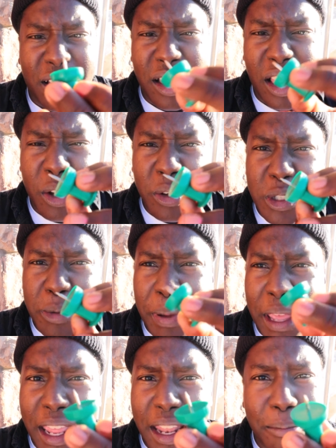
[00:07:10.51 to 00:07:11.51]

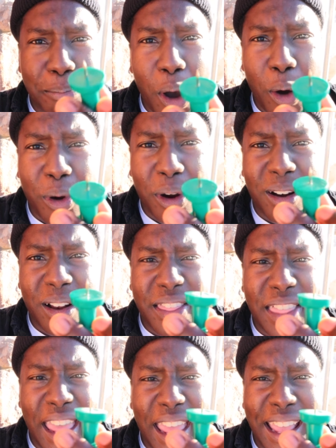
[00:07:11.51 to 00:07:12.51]
clothespin poker
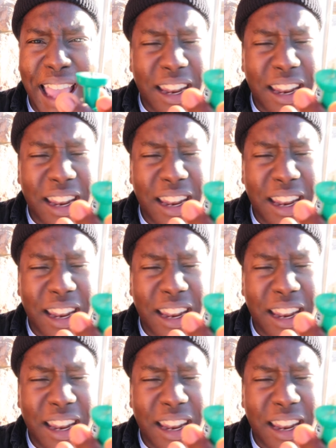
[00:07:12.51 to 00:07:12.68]
thing.